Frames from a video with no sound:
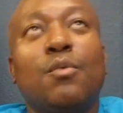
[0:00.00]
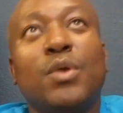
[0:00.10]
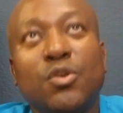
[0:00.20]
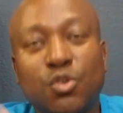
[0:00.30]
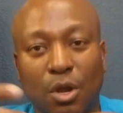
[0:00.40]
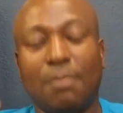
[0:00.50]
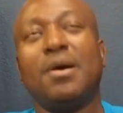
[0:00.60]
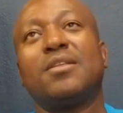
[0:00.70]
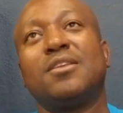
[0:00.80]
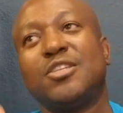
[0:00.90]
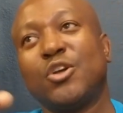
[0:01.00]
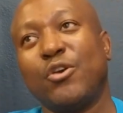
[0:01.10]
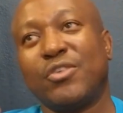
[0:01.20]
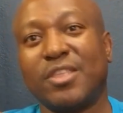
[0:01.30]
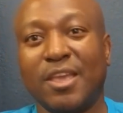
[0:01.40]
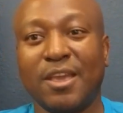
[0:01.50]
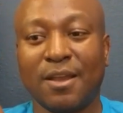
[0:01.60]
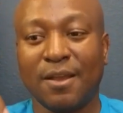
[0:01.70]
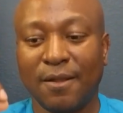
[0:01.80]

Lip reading: When you talk about the joystick,